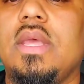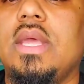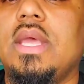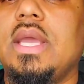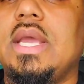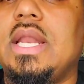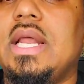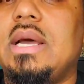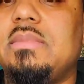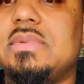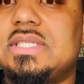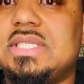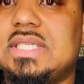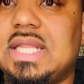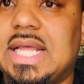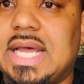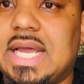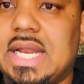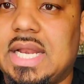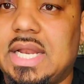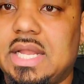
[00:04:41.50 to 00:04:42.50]
And I'm gonna
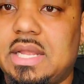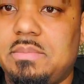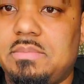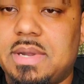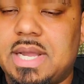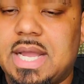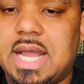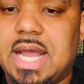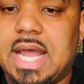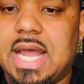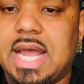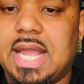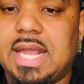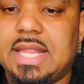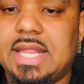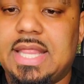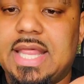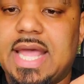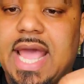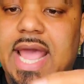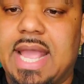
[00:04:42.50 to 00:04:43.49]
slide it in behind
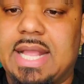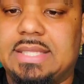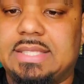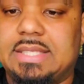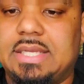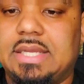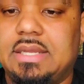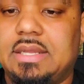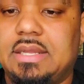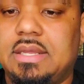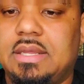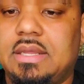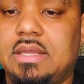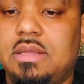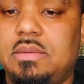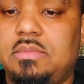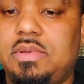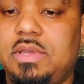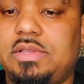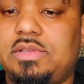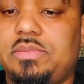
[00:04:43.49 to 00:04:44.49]
that
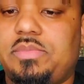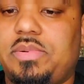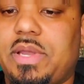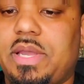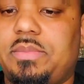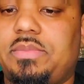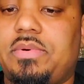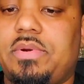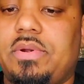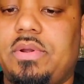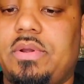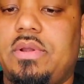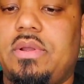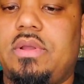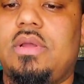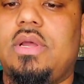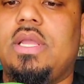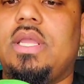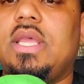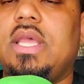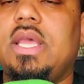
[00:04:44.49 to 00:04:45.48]
piece of paper.
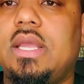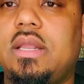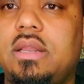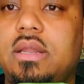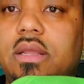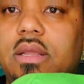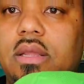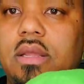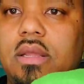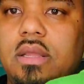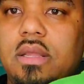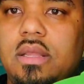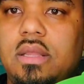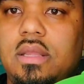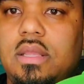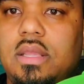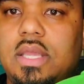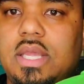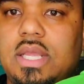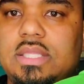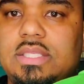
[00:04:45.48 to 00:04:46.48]
Again,
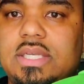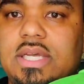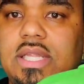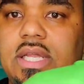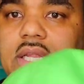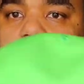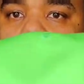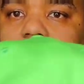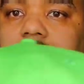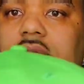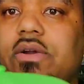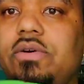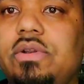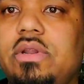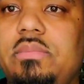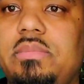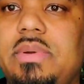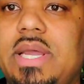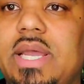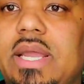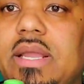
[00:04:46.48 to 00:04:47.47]
can't tell anything on the
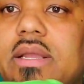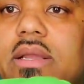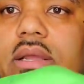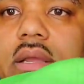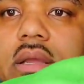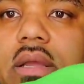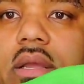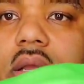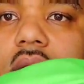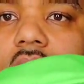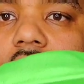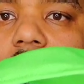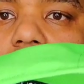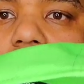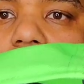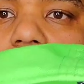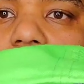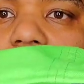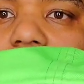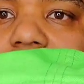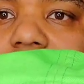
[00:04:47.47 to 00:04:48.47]
back, but
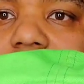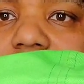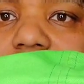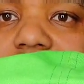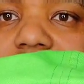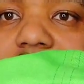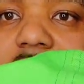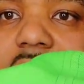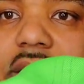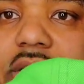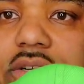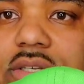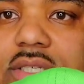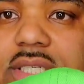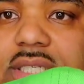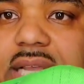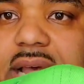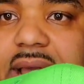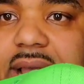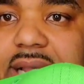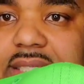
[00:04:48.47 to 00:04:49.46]
on the inside, you're
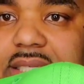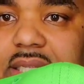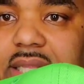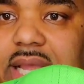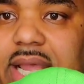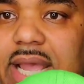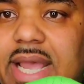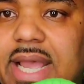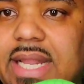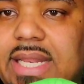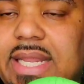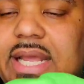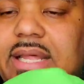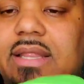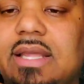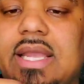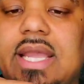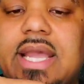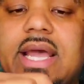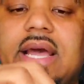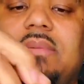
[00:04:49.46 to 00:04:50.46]
sizing that hat down.
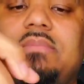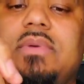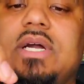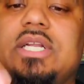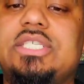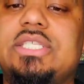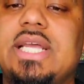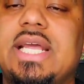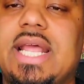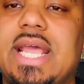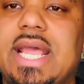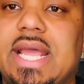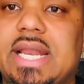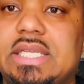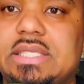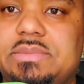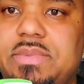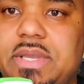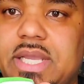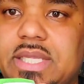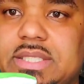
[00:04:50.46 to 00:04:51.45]
Look at how much that hat is
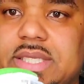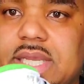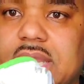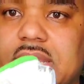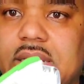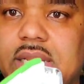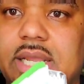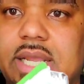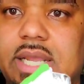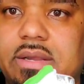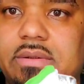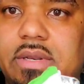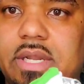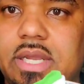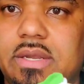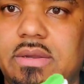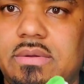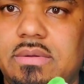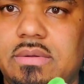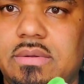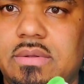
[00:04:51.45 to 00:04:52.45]
being taken down
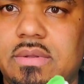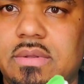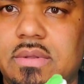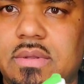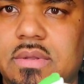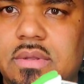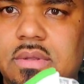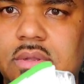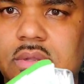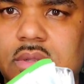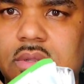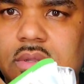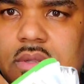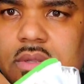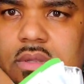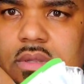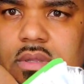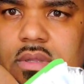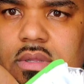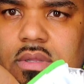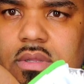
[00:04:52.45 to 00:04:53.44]
now.
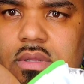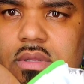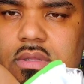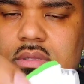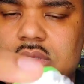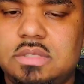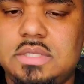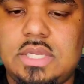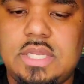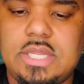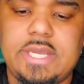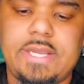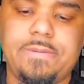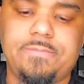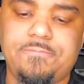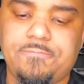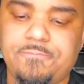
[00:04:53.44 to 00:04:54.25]
See that?